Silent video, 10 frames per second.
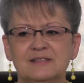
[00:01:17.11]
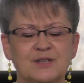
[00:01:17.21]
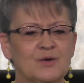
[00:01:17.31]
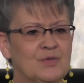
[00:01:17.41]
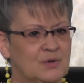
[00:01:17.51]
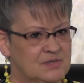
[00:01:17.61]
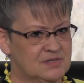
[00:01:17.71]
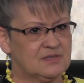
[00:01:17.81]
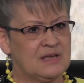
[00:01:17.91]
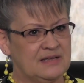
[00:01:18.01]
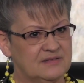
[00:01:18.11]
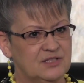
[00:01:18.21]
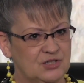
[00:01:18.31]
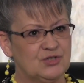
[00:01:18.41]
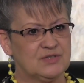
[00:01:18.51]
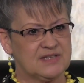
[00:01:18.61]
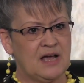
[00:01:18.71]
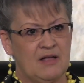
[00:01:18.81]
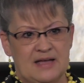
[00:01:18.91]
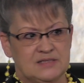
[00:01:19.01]
so that tissue
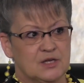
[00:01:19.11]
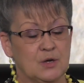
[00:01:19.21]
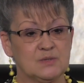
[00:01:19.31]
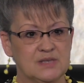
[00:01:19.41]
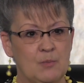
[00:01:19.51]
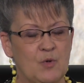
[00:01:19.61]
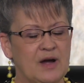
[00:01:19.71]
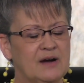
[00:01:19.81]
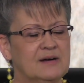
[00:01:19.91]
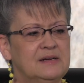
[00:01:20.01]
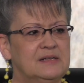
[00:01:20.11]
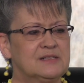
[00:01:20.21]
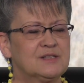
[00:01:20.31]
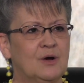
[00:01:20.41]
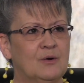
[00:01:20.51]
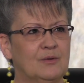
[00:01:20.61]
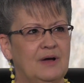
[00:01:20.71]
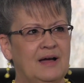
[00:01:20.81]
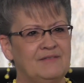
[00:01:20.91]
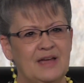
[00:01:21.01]
cell has to go somewhere.
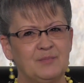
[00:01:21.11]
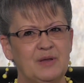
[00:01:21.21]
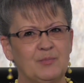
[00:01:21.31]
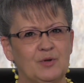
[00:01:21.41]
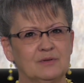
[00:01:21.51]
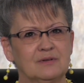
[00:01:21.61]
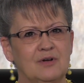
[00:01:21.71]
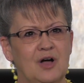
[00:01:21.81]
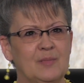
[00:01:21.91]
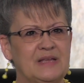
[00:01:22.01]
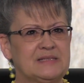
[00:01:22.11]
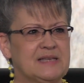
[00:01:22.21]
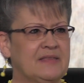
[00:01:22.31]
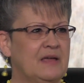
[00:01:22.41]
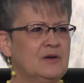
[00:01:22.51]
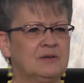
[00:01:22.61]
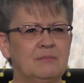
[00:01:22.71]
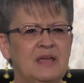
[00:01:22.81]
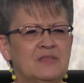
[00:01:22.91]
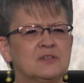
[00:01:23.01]
So I've had people call me and say they
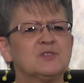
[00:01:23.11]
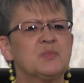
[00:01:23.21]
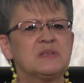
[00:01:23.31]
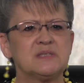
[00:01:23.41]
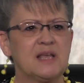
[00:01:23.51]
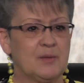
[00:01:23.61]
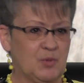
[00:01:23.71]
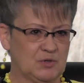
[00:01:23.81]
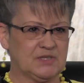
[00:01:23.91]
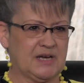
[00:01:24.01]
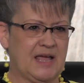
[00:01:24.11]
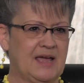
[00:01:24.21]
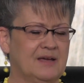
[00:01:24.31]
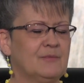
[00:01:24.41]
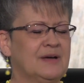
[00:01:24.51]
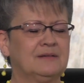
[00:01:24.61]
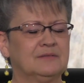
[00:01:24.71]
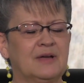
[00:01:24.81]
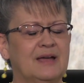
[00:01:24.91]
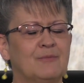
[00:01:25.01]
couldn't make their spit sample today.
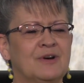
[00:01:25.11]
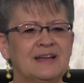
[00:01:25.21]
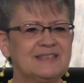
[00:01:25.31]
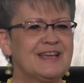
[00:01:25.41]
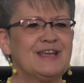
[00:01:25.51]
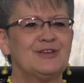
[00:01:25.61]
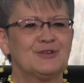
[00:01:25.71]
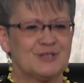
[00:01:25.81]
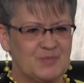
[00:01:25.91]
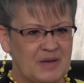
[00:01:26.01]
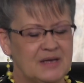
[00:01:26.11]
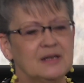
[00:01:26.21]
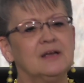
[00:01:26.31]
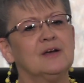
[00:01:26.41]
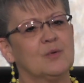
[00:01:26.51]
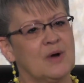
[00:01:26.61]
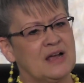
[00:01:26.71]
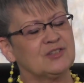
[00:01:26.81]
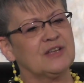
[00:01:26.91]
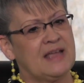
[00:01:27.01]
Well, okay, we're not taking your spit. We're
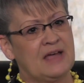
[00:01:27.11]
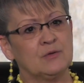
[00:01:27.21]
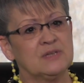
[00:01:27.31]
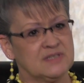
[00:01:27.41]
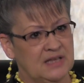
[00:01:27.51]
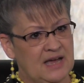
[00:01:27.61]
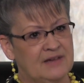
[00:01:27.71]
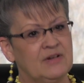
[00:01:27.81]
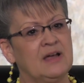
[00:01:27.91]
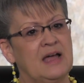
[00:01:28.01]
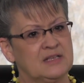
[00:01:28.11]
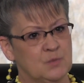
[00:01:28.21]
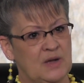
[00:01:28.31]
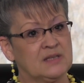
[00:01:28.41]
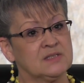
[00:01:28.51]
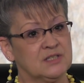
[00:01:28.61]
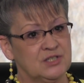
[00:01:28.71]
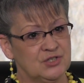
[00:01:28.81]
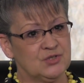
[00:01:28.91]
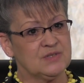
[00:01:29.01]
actually gathering saliva as well as the
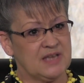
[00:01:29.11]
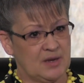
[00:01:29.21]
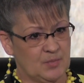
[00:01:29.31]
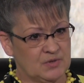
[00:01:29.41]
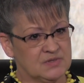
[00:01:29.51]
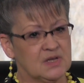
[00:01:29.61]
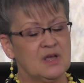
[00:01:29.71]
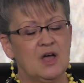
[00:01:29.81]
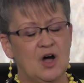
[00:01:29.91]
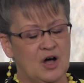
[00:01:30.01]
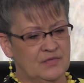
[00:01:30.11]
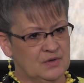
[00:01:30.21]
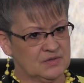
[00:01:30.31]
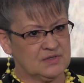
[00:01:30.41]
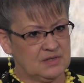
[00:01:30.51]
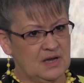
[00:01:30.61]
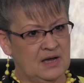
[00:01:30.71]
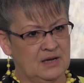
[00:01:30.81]
tissue samples on those